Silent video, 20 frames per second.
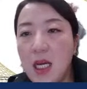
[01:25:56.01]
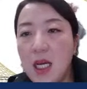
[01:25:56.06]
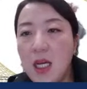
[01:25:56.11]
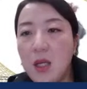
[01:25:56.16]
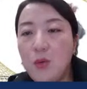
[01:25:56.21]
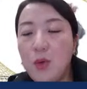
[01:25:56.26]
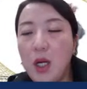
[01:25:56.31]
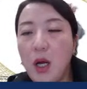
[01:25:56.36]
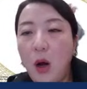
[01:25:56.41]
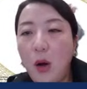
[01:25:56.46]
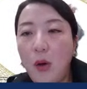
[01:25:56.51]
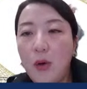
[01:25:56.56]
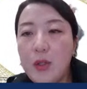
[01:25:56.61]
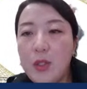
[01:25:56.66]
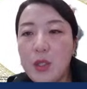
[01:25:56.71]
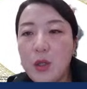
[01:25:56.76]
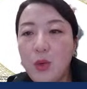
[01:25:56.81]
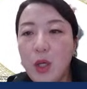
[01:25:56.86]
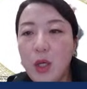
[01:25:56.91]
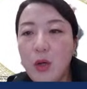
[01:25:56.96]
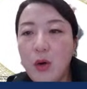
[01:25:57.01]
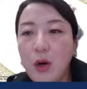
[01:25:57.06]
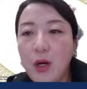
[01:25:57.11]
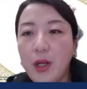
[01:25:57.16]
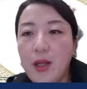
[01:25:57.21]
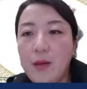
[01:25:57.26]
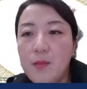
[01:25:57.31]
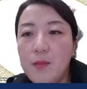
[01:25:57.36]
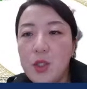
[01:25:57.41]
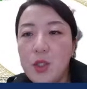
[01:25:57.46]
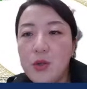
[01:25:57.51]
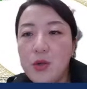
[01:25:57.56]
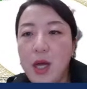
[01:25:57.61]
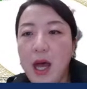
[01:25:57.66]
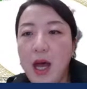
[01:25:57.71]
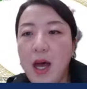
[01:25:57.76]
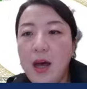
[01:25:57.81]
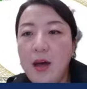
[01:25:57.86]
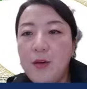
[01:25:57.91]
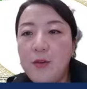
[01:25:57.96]
And we also require them to
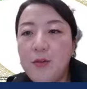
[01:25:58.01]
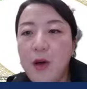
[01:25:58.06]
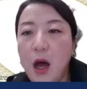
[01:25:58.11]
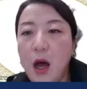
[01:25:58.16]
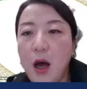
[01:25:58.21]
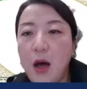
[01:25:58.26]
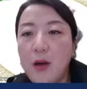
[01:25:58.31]
have